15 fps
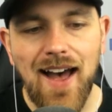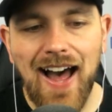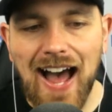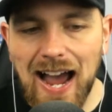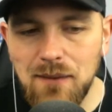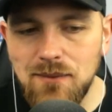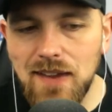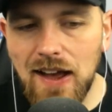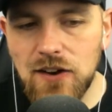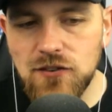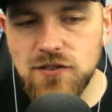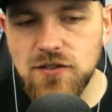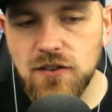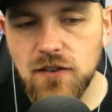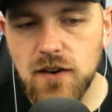I'm not
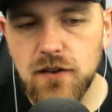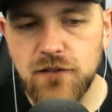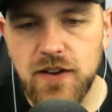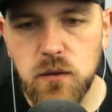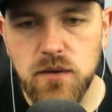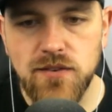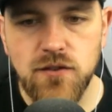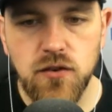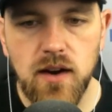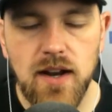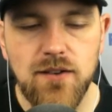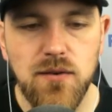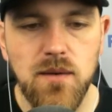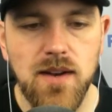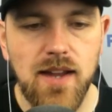sure if he was
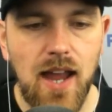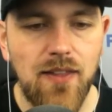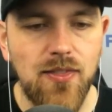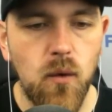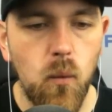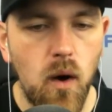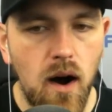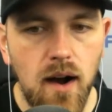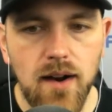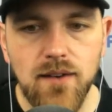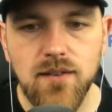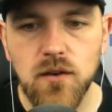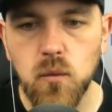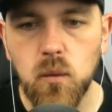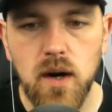trying to negate the
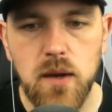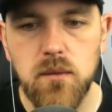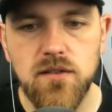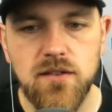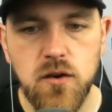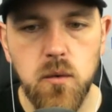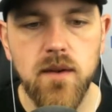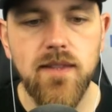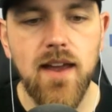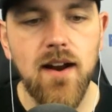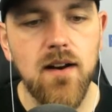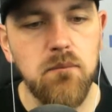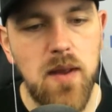walks or what he was doing there.